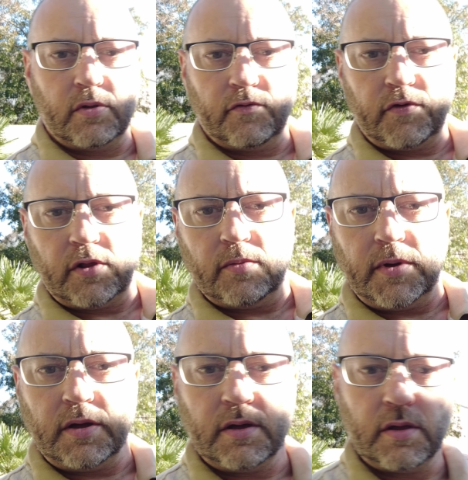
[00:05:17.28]
follow
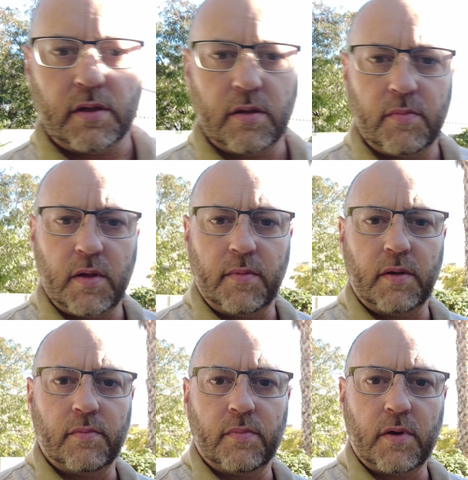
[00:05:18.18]
me?
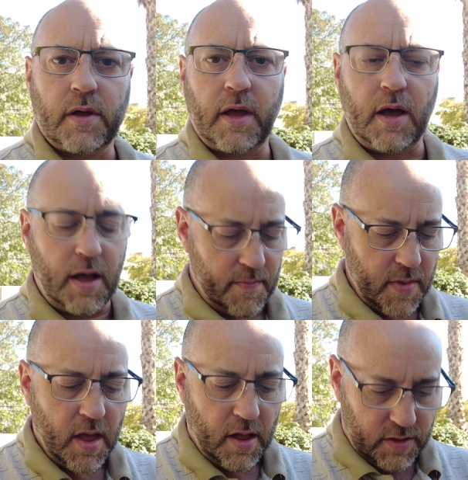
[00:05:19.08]
Maybe, okay.
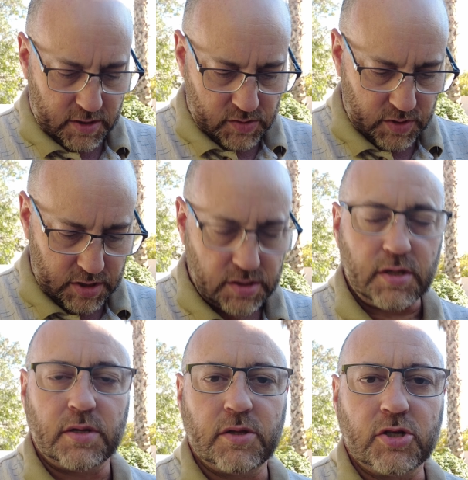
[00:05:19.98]
This one is
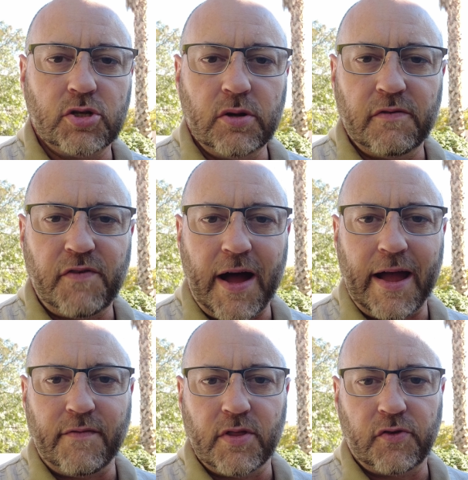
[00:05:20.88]
the 2 to
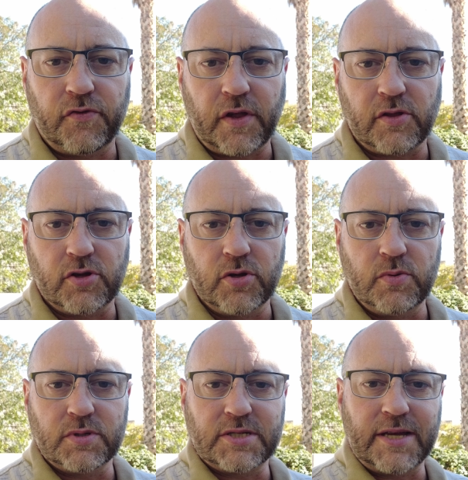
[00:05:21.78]
5, and this is at the
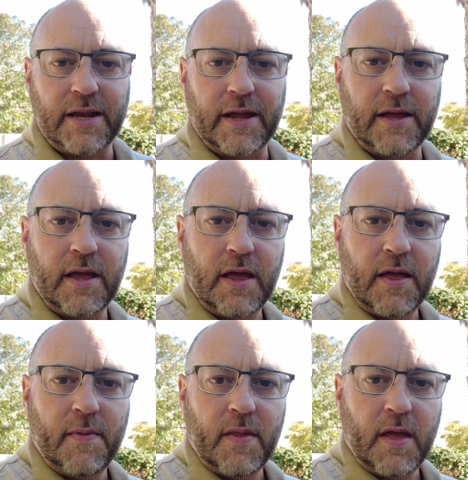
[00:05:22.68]
2 setting.
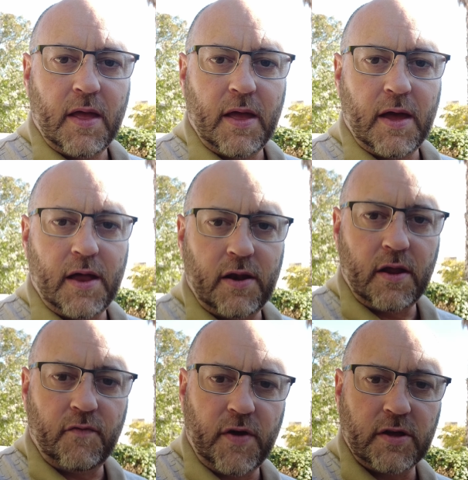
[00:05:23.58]
And
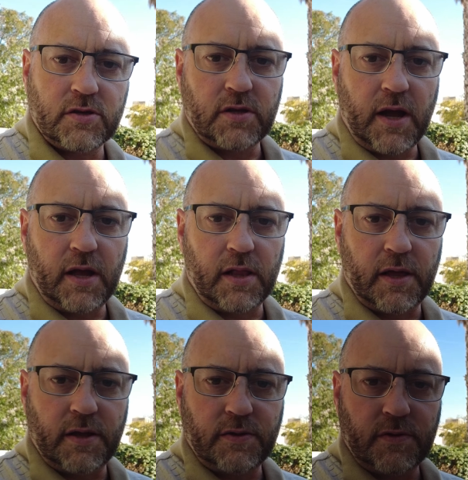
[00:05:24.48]
if I dial
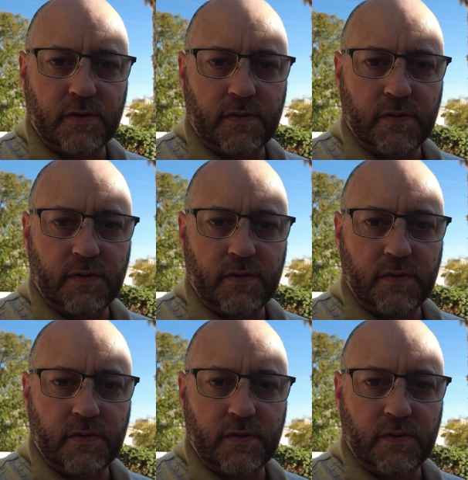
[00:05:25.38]
it